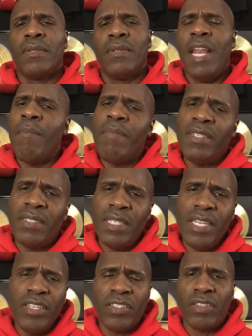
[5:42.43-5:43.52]
Let me see
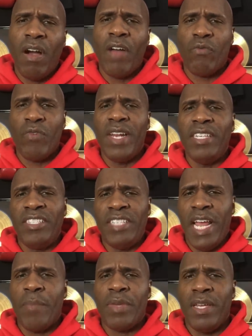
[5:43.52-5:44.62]
you start really
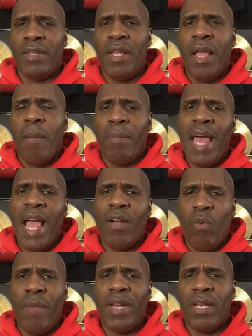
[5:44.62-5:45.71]
championing black
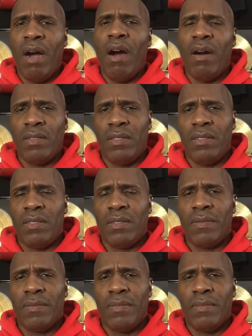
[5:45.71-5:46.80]
women causes.
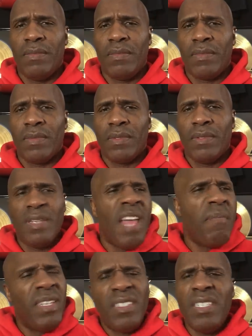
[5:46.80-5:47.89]

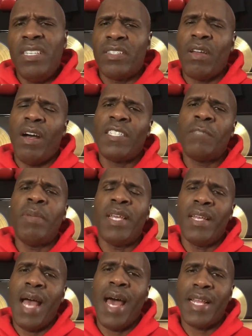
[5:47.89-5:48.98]
Let me see you start
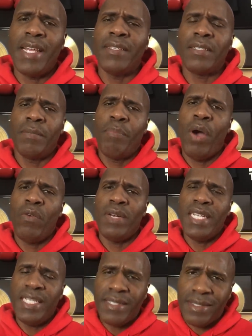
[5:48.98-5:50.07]
speaking out against the
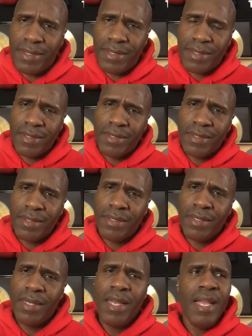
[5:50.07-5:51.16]
police.
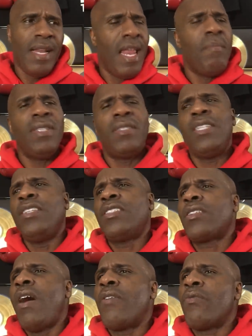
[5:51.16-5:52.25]
Let me see you
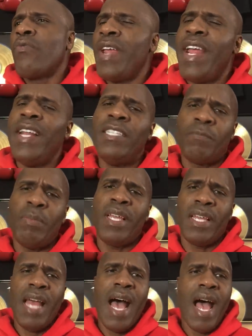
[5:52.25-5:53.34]
start really
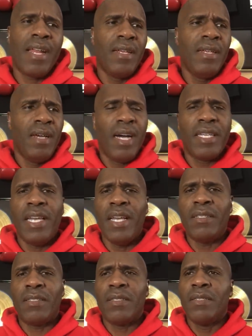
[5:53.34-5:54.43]
speaking out
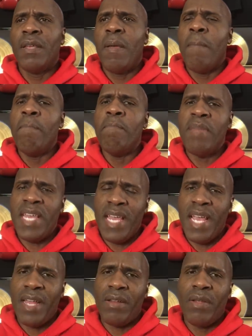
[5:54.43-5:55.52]
against
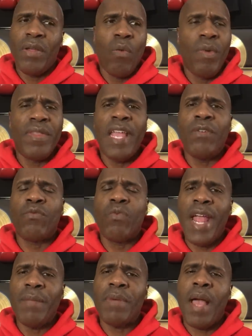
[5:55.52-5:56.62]
men when they
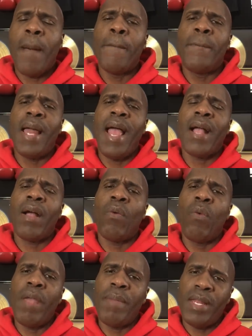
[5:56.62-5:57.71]
rape black
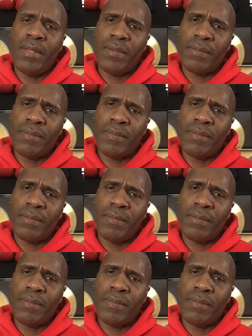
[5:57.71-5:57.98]
women